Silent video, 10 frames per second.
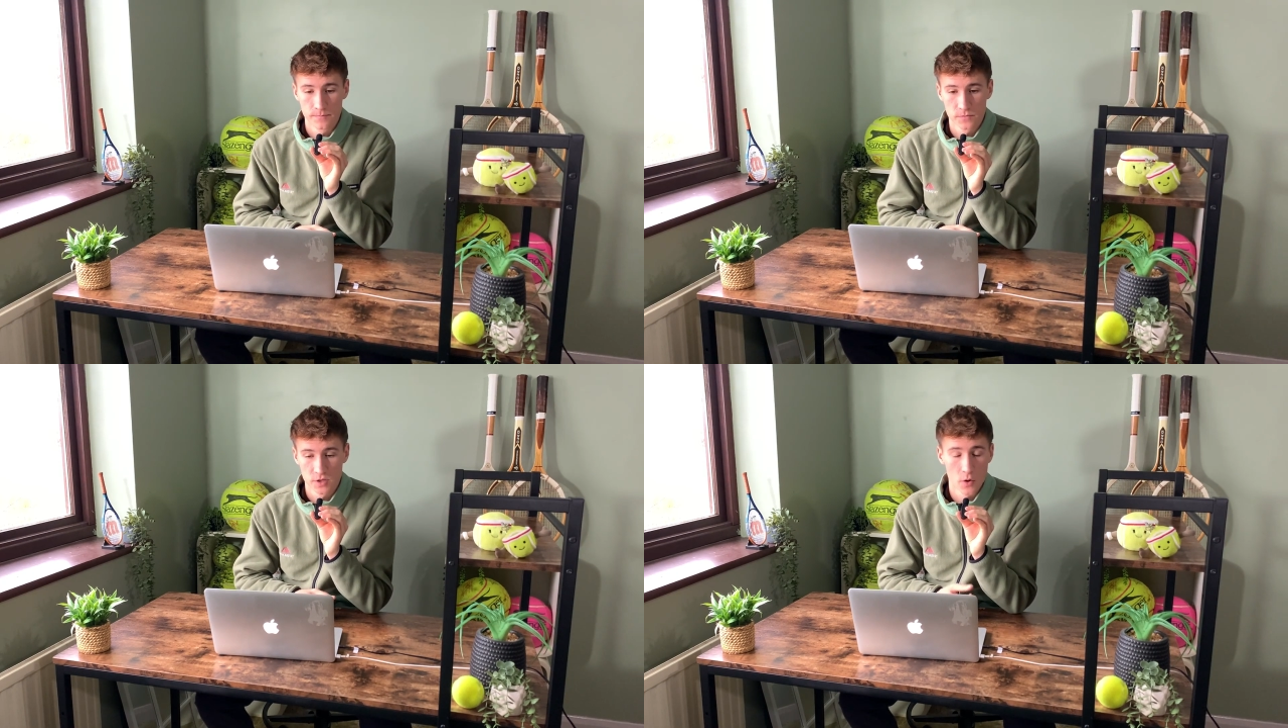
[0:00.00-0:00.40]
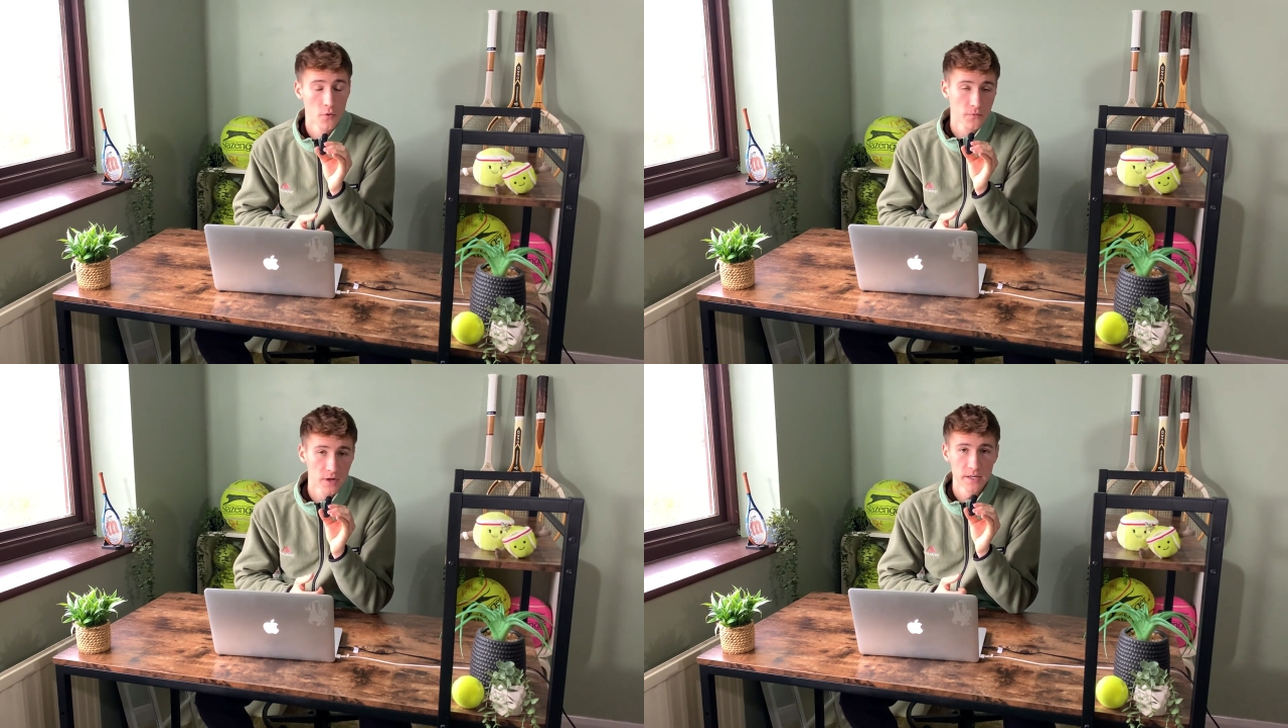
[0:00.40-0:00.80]
So
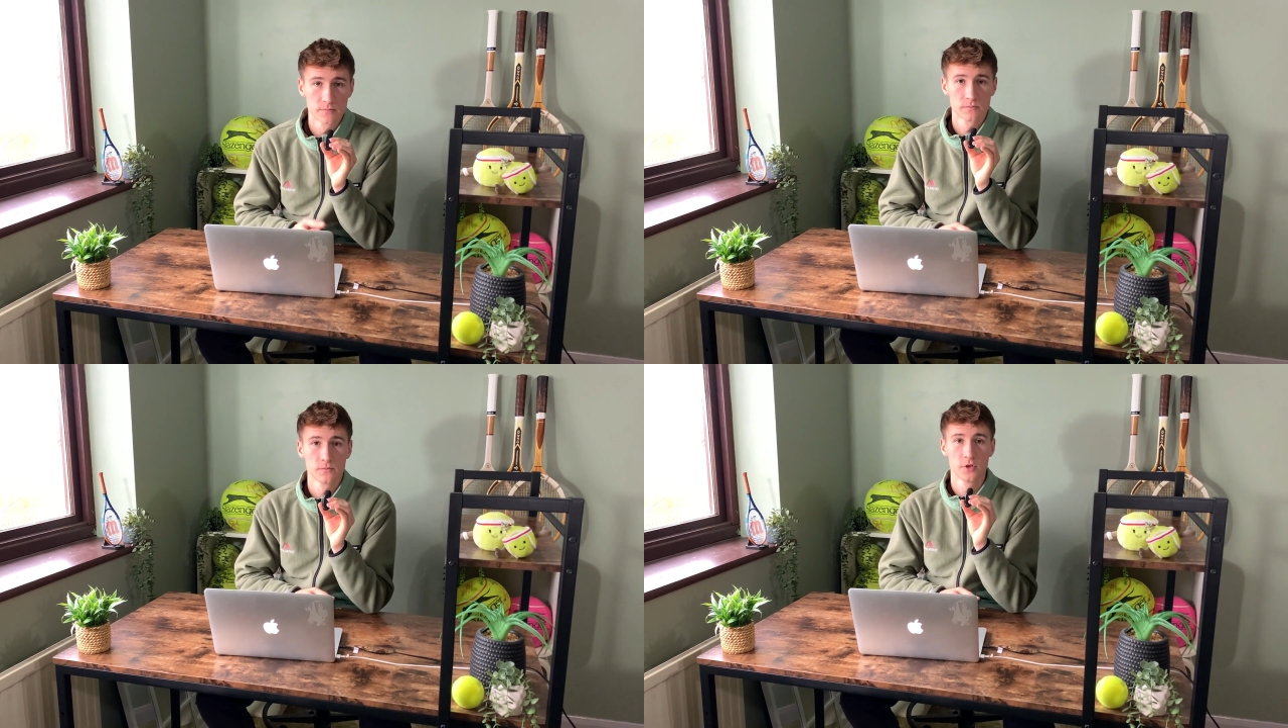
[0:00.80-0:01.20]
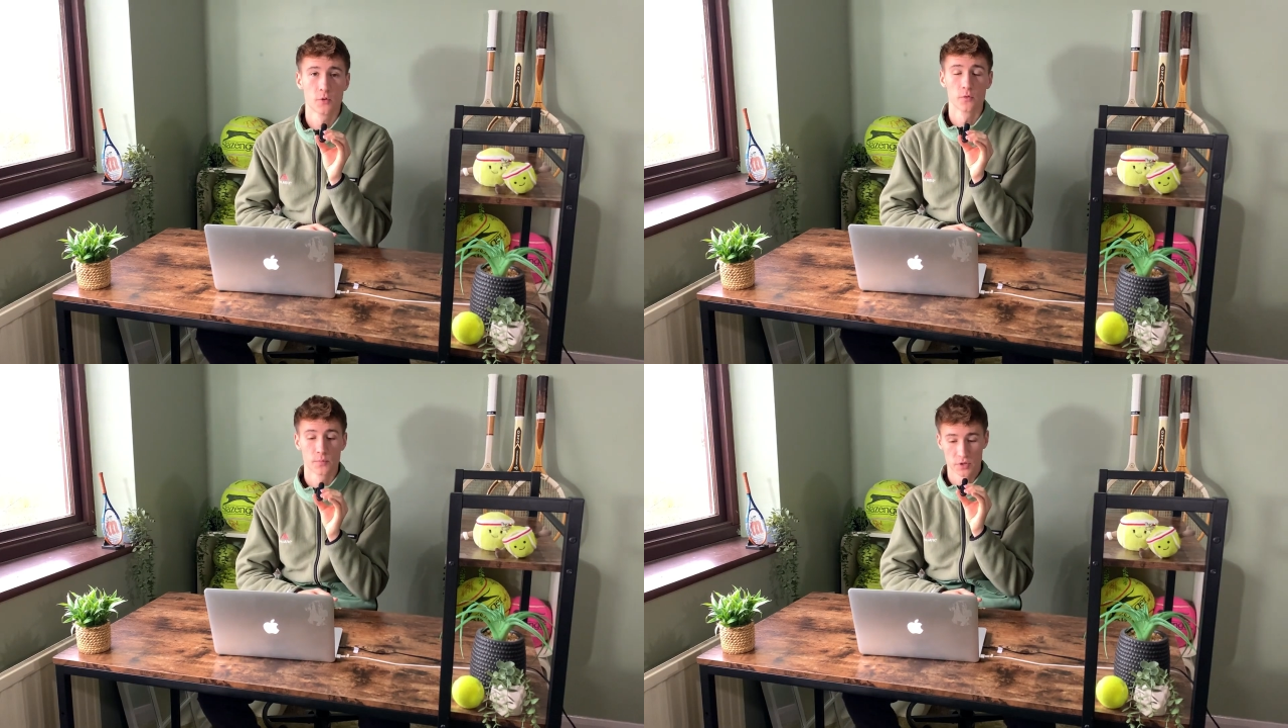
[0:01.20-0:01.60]
hopefully,
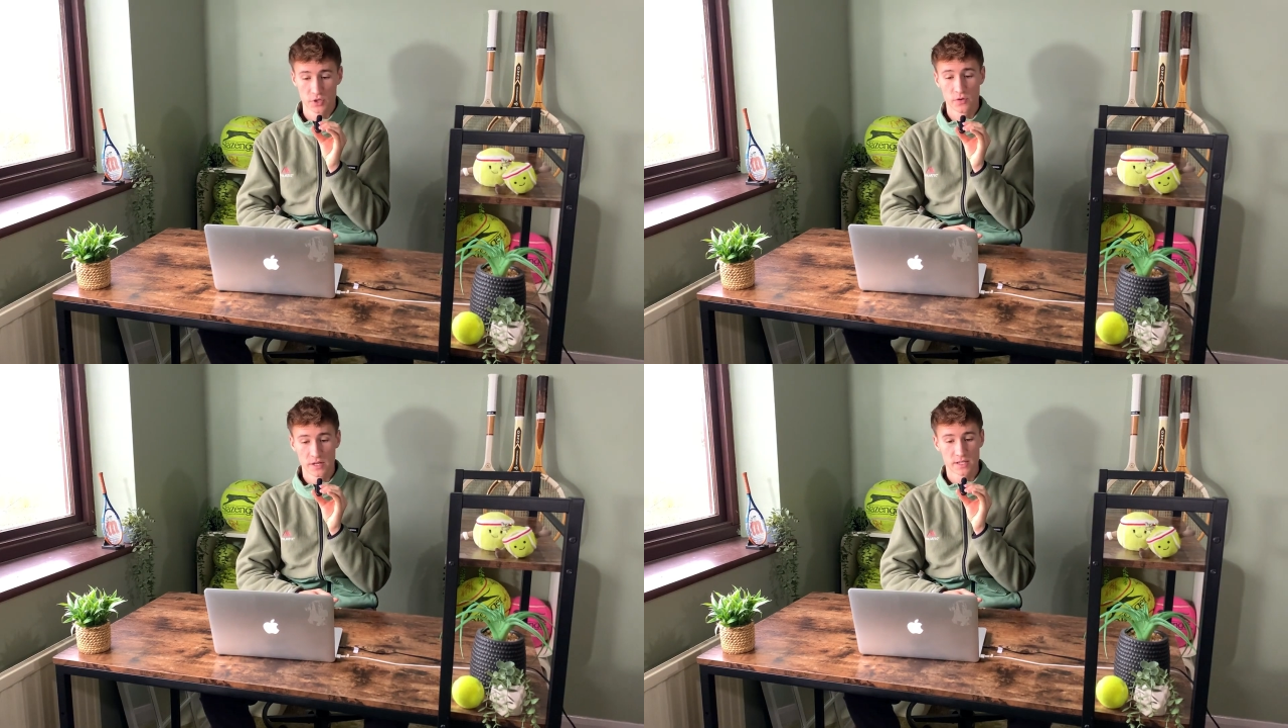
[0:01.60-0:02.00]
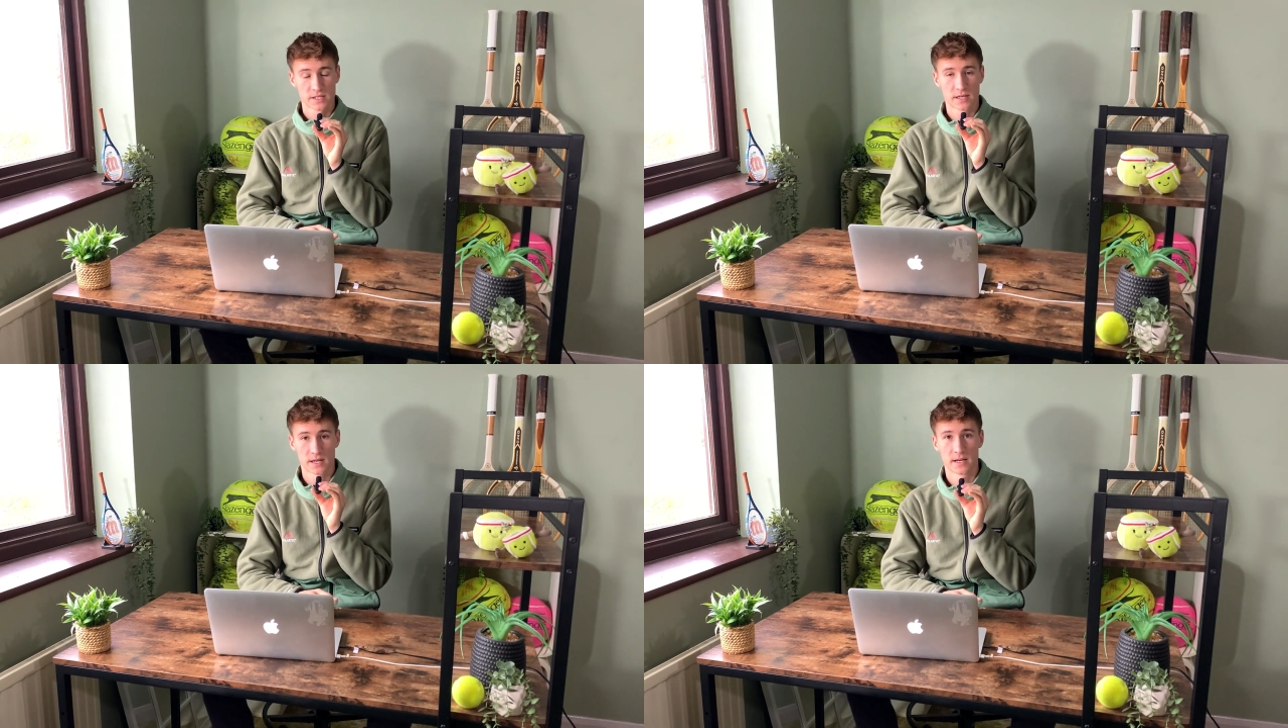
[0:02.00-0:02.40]
we'll pursue
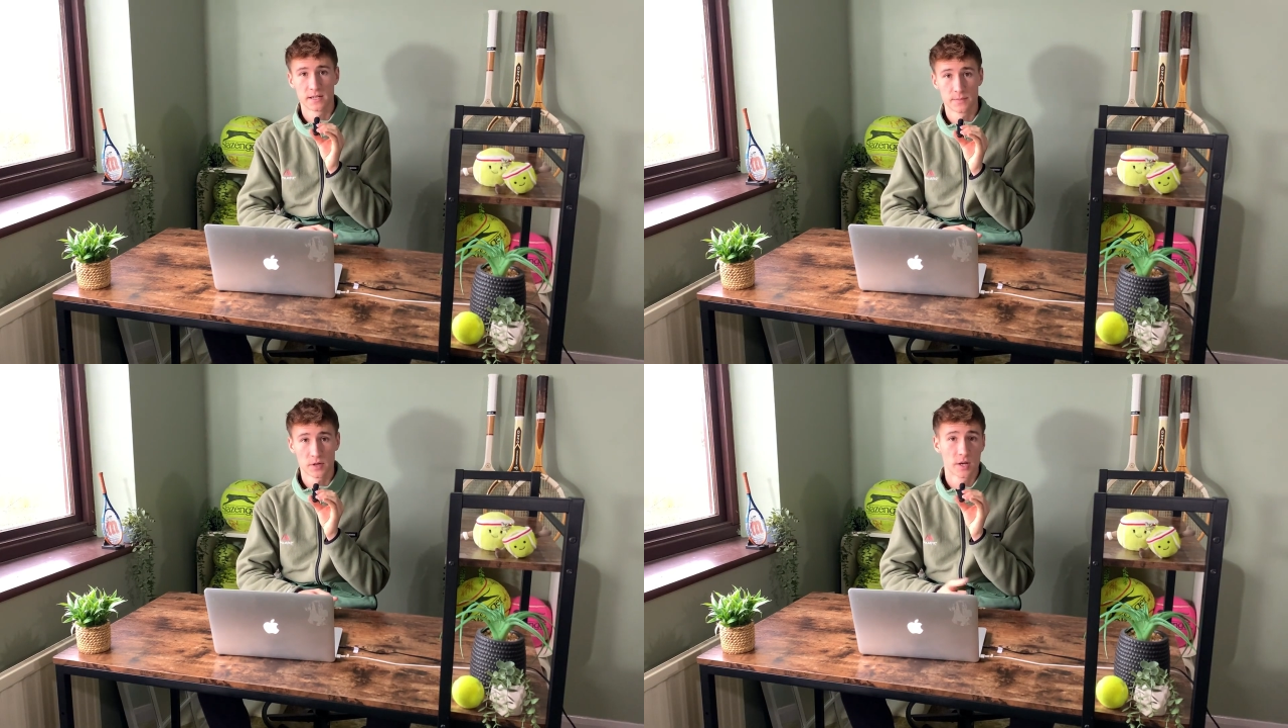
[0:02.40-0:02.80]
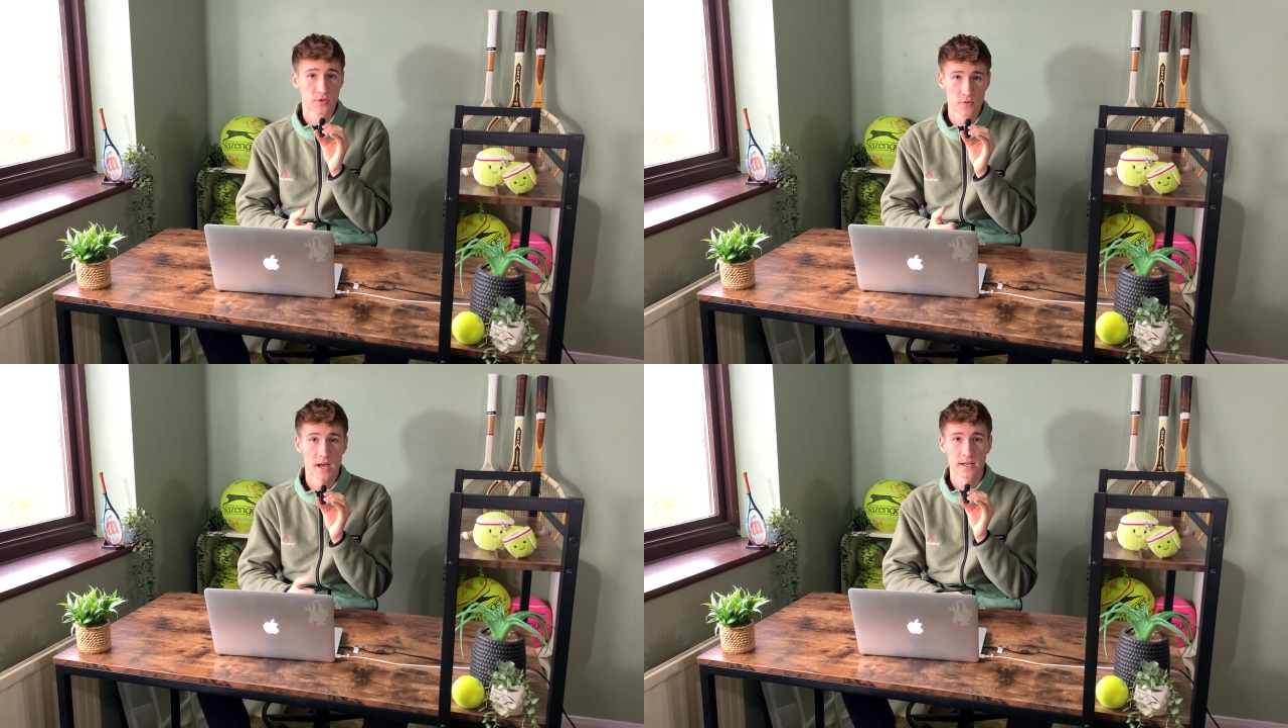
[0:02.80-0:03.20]
this and it becomes
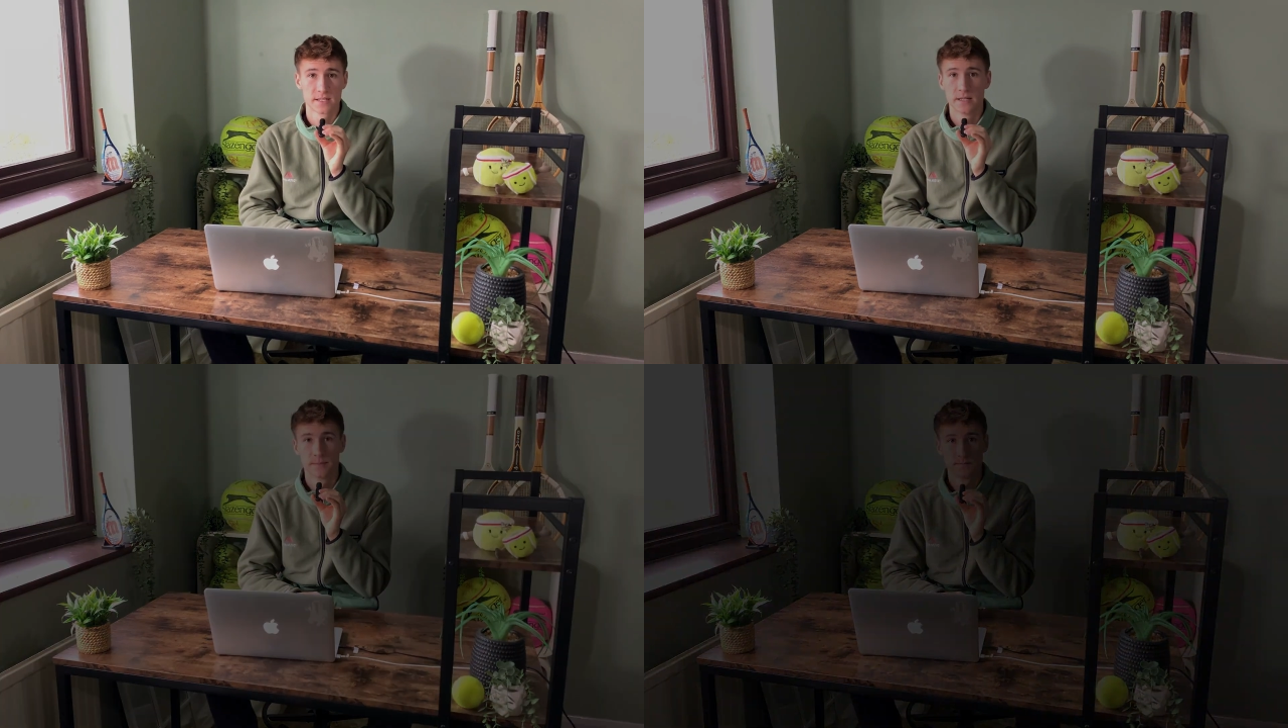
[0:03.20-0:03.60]
a reality.